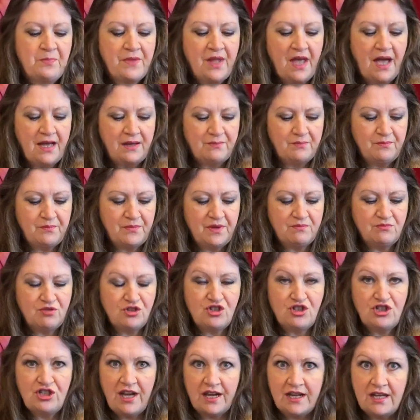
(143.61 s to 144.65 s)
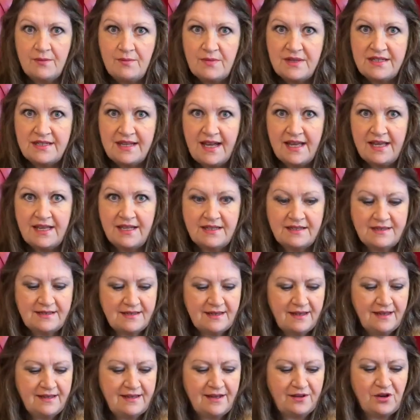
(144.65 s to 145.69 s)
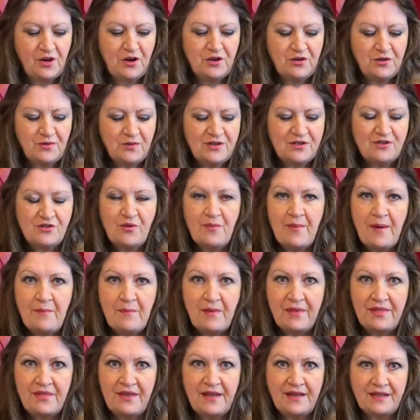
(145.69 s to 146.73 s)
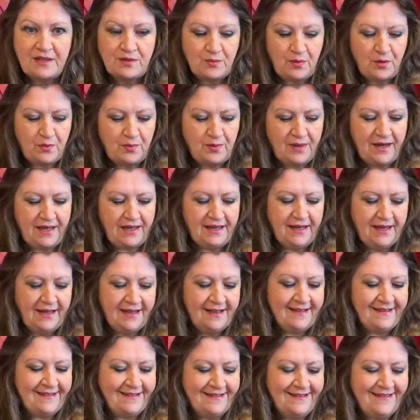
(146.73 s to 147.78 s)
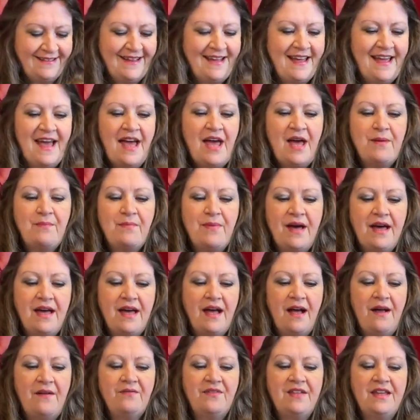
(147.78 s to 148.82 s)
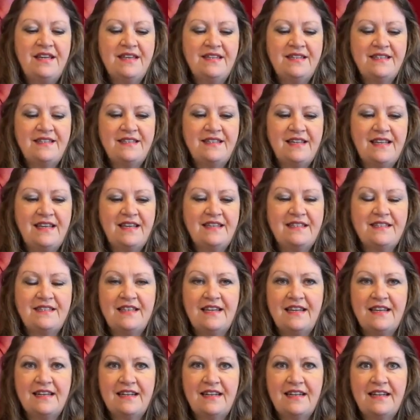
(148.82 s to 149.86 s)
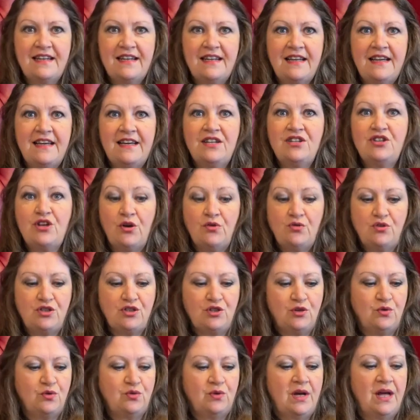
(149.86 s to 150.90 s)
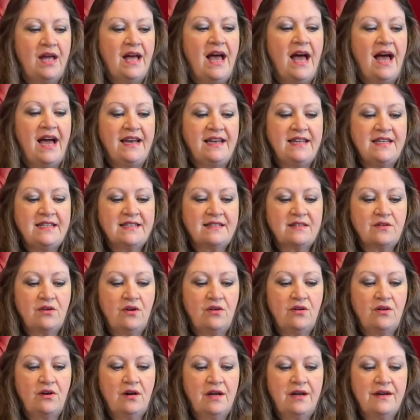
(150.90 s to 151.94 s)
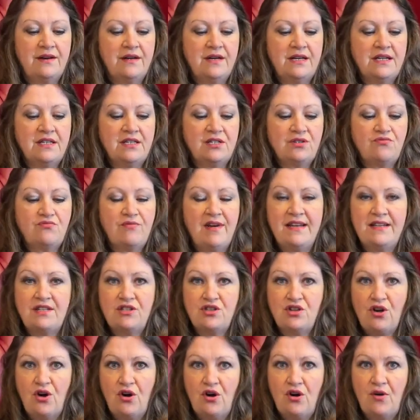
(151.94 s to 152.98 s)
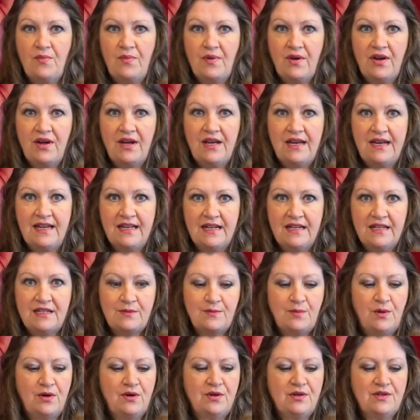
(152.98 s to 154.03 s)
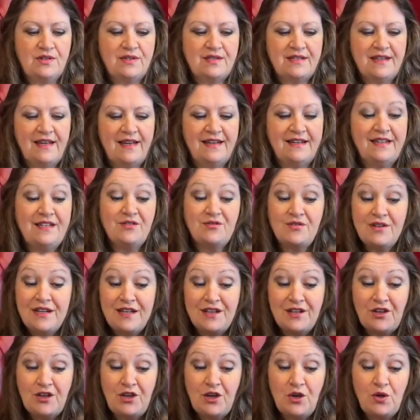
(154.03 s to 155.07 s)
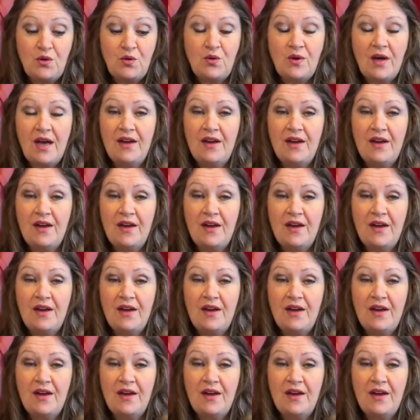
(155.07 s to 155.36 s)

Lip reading: I'm just checking my dates. I can't always remember things properly. But this is the little toadstool, and he's got a nice red top and little spots, and it's really cute.